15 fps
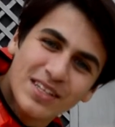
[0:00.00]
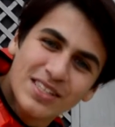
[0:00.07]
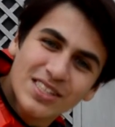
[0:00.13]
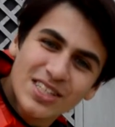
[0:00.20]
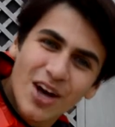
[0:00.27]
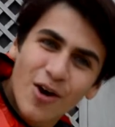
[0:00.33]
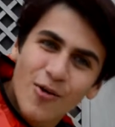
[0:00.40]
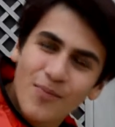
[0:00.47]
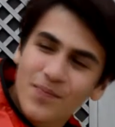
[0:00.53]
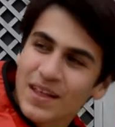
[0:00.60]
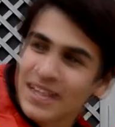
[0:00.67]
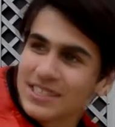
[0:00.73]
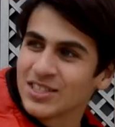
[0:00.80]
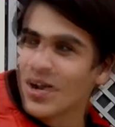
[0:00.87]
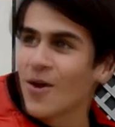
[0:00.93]
So,
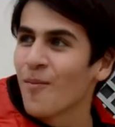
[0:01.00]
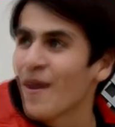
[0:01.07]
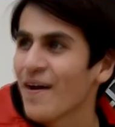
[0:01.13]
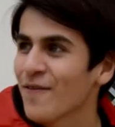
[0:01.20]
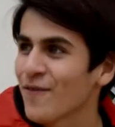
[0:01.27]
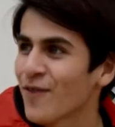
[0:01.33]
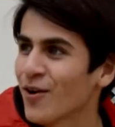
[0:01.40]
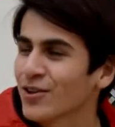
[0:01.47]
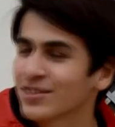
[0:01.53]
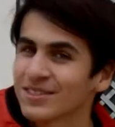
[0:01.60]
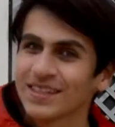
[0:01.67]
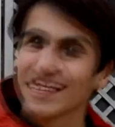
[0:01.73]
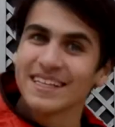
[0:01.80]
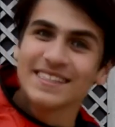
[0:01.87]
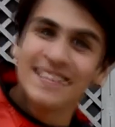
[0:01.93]
it's not my fault,
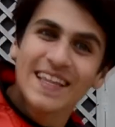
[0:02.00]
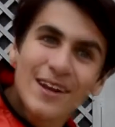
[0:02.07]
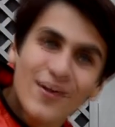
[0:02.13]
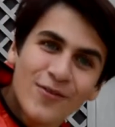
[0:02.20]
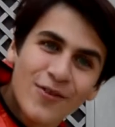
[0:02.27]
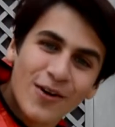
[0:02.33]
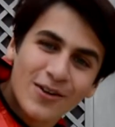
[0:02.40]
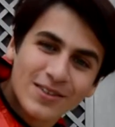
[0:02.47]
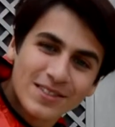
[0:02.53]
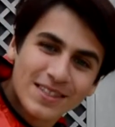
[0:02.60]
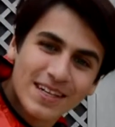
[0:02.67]
it's their fault.